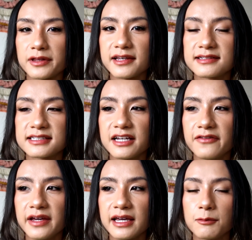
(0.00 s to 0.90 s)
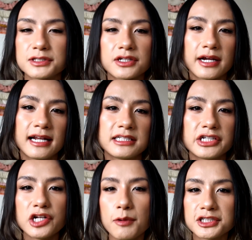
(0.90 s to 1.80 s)
Thanksgiving and we start getting to
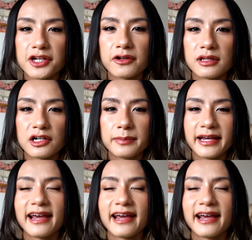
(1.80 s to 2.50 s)
know each other a little bit,